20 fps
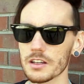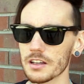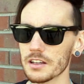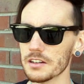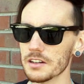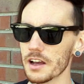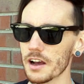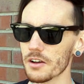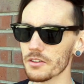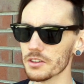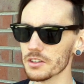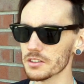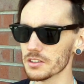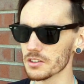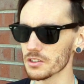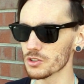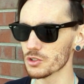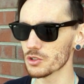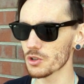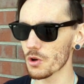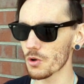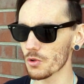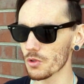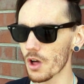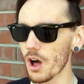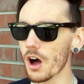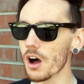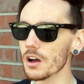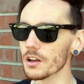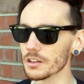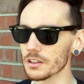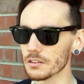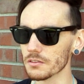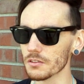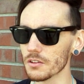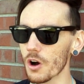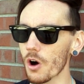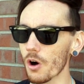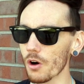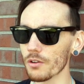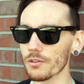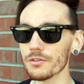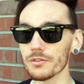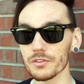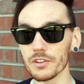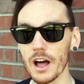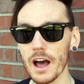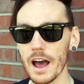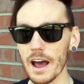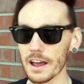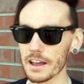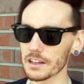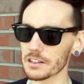and now this is so long and all flat.